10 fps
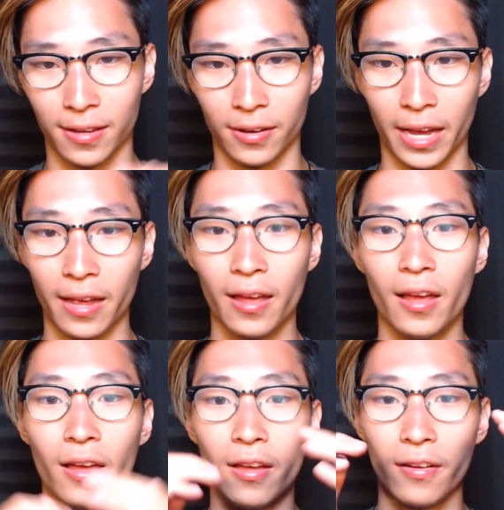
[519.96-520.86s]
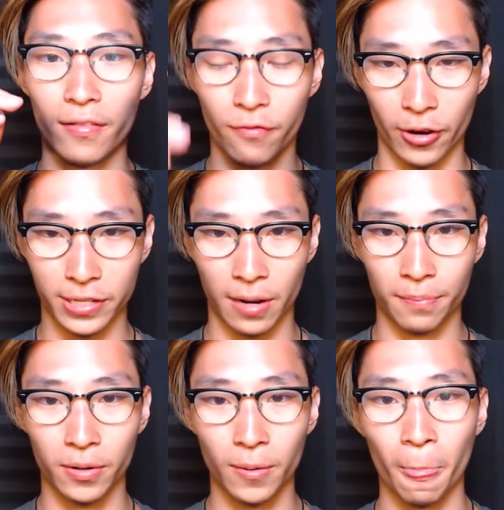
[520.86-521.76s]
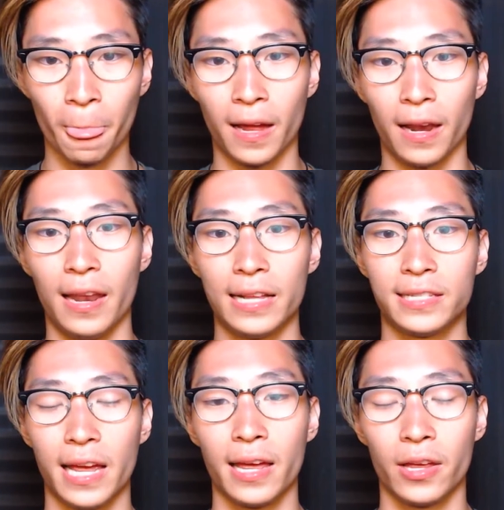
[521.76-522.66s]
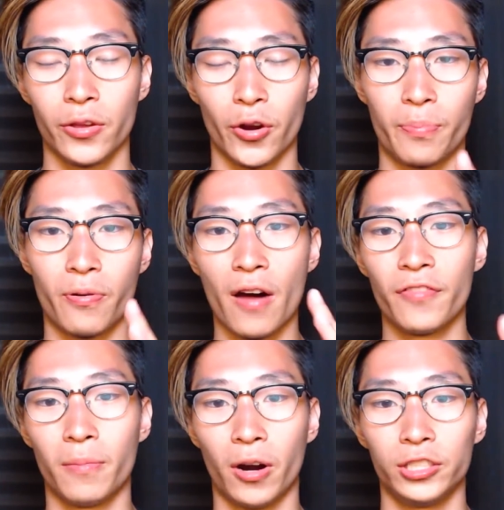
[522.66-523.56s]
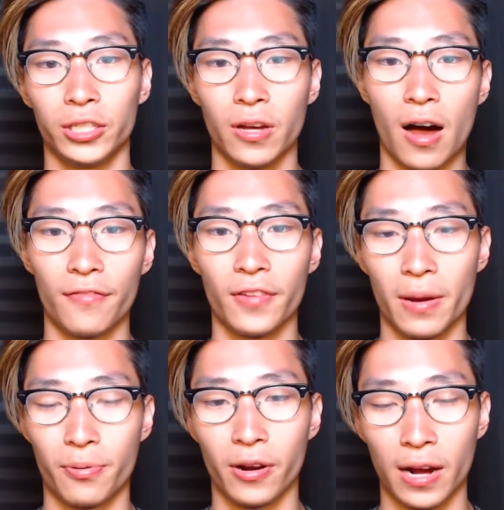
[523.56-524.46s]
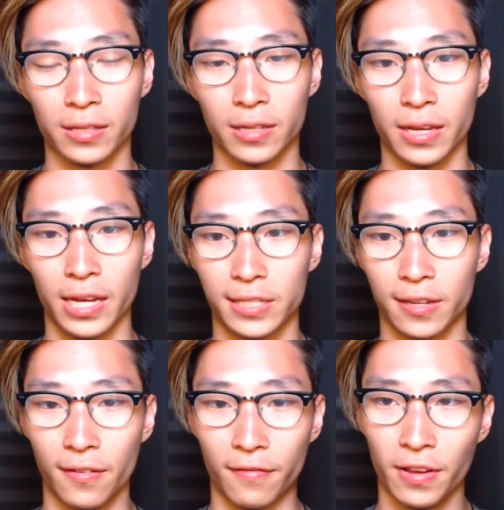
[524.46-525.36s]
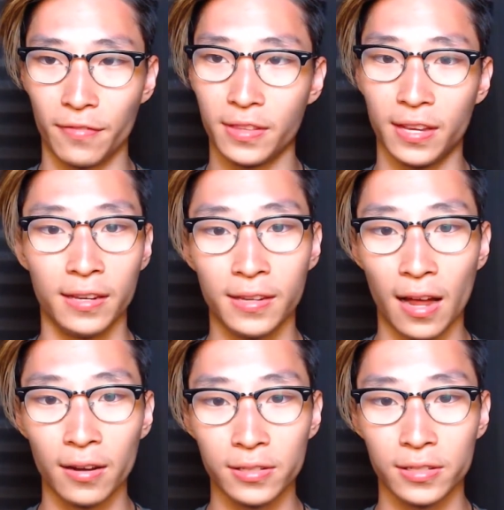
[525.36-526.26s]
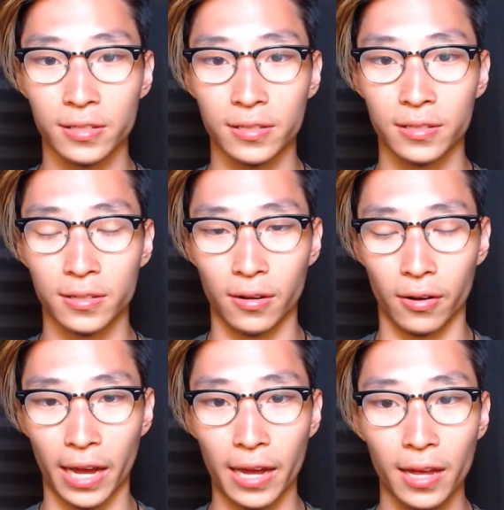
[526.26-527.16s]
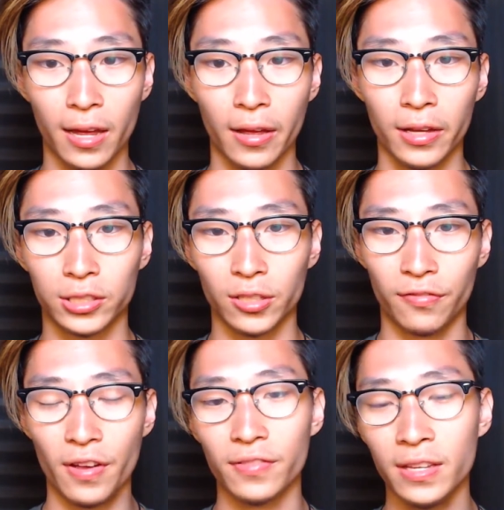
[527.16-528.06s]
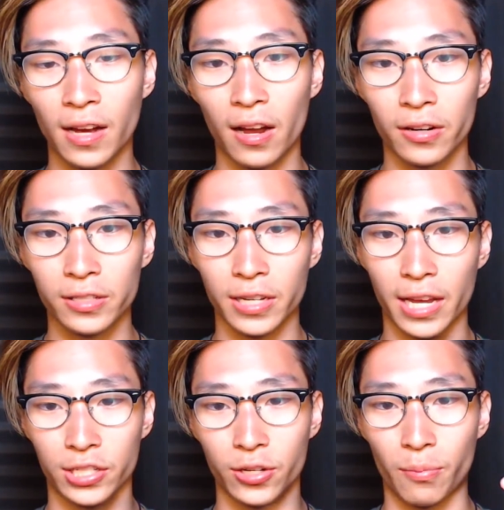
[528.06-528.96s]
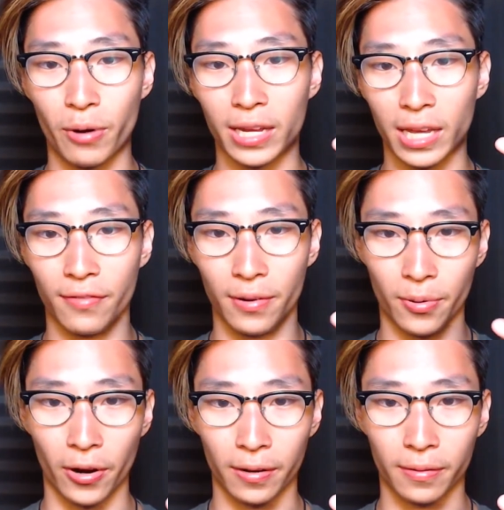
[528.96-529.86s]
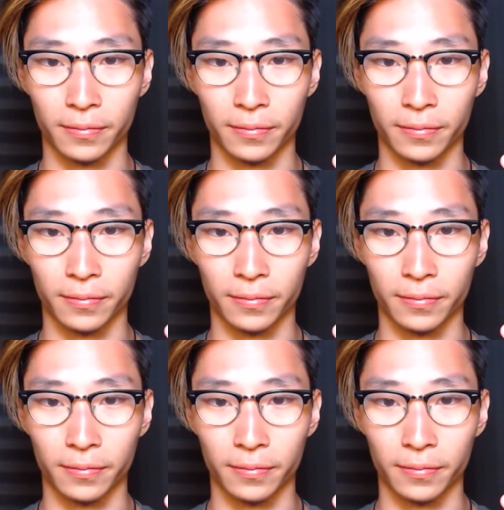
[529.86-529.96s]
okay? For example, let's say your profit margin of a product is $15, okay? So $15 is your break-even point,